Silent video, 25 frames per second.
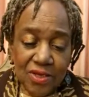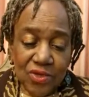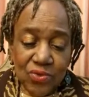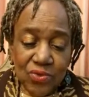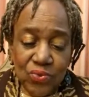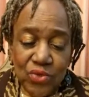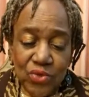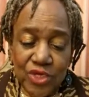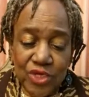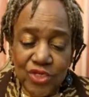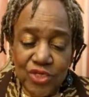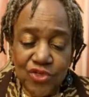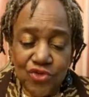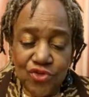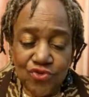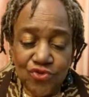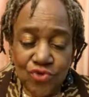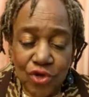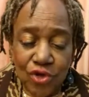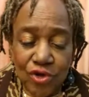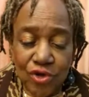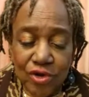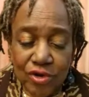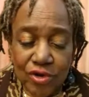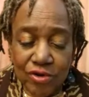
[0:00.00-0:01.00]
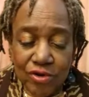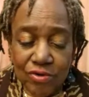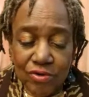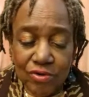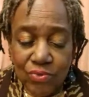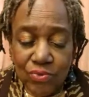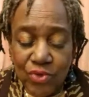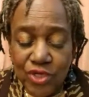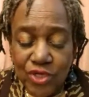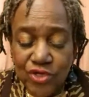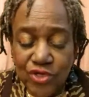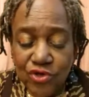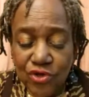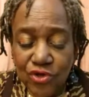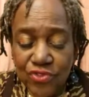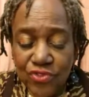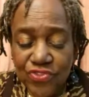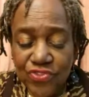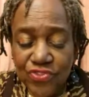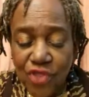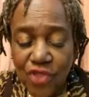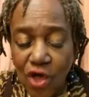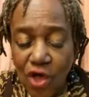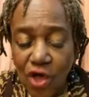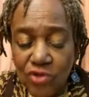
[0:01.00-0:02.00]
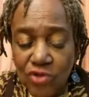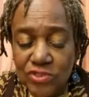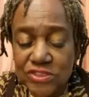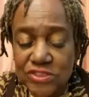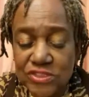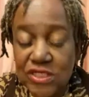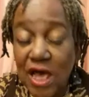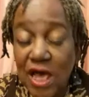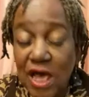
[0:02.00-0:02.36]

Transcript: When your thoughts